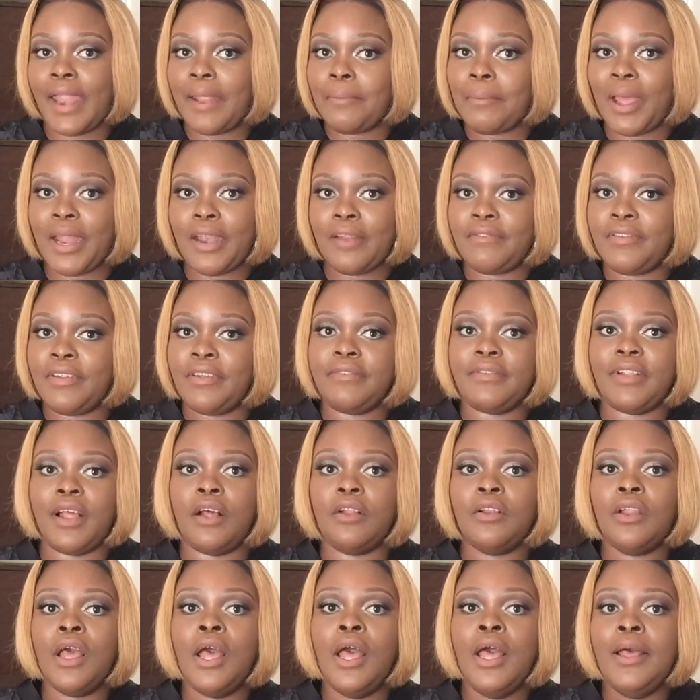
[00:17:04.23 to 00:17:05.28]
that I might have left
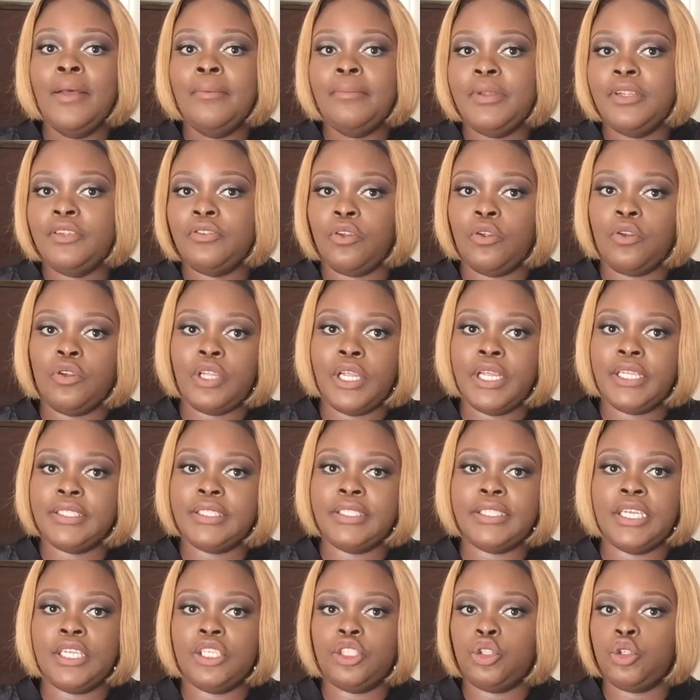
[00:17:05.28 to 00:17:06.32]
out, please don't
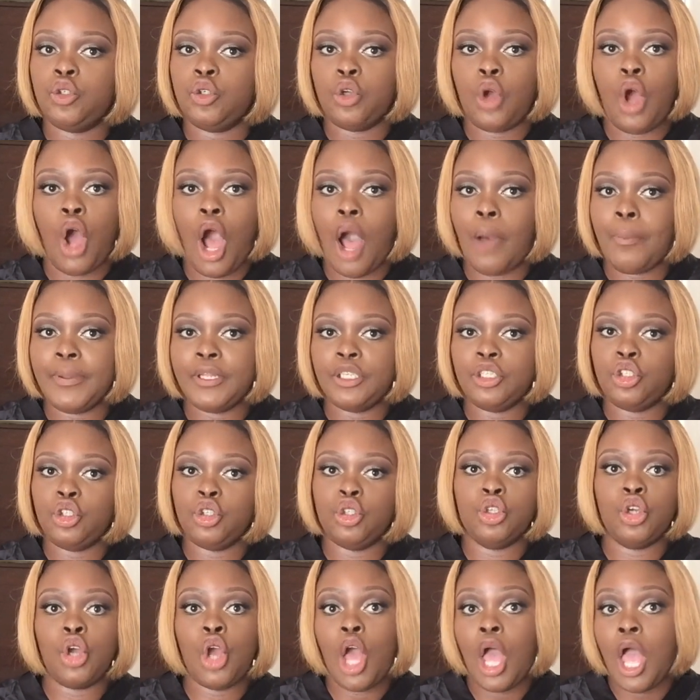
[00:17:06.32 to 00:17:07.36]
hesitate to hop
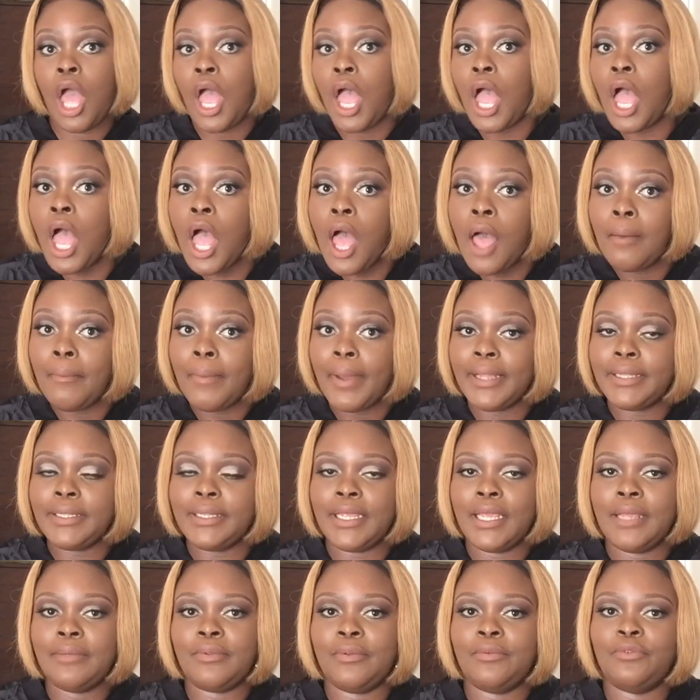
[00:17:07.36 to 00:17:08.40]
into my
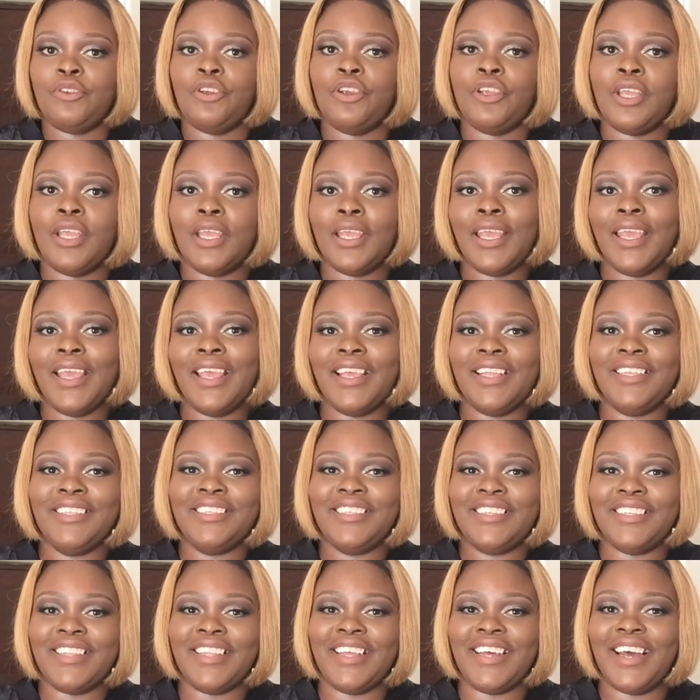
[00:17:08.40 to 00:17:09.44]
DMs, I'm joking,
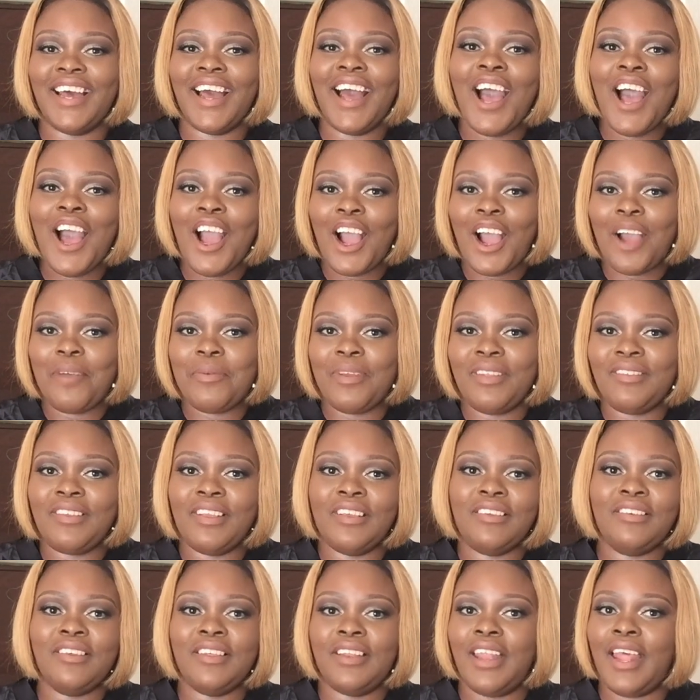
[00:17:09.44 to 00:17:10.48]
into the comment
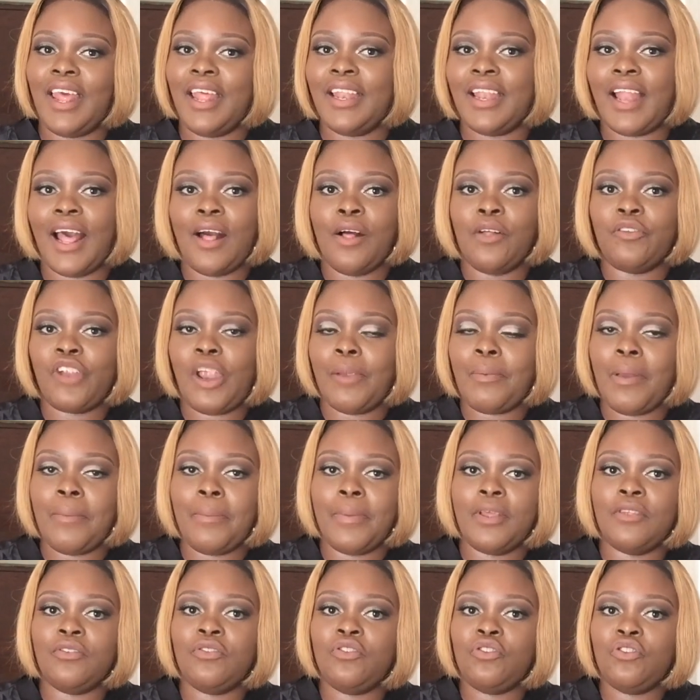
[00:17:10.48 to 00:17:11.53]
section, and I'll try my
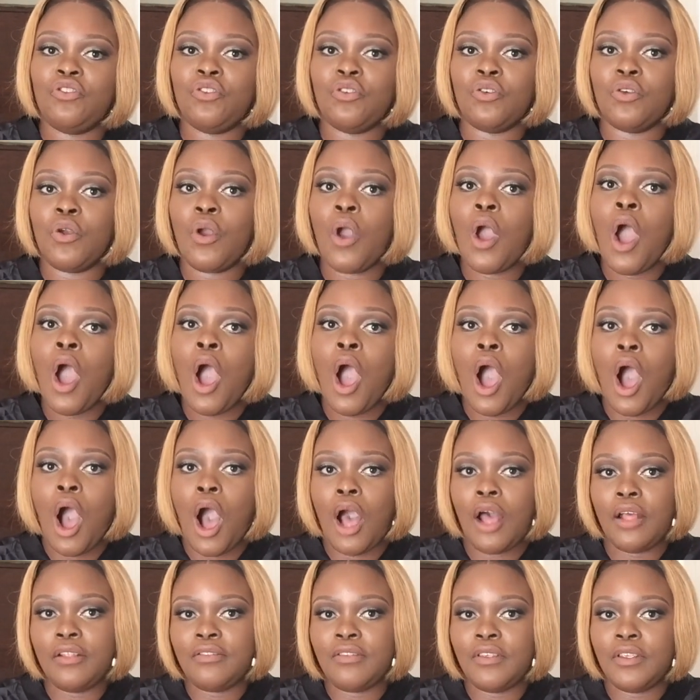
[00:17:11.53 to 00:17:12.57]
best to
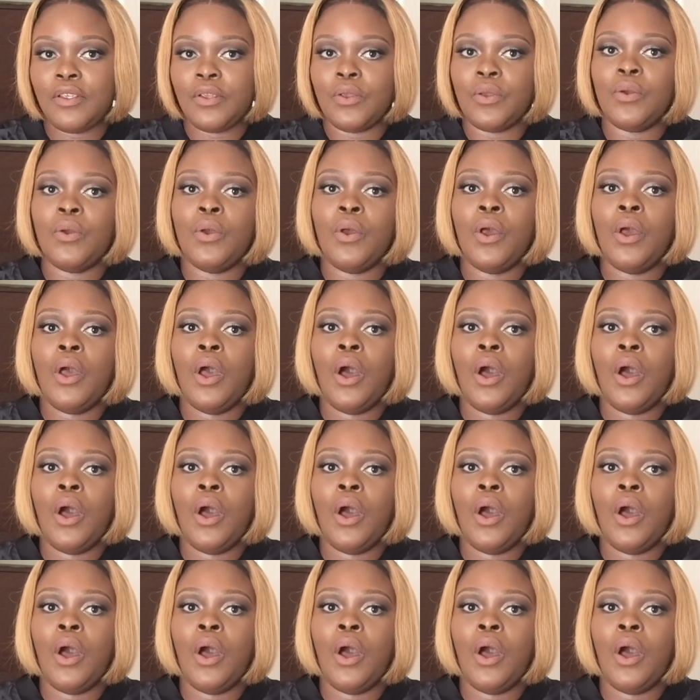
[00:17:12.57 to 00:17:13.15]
answer you.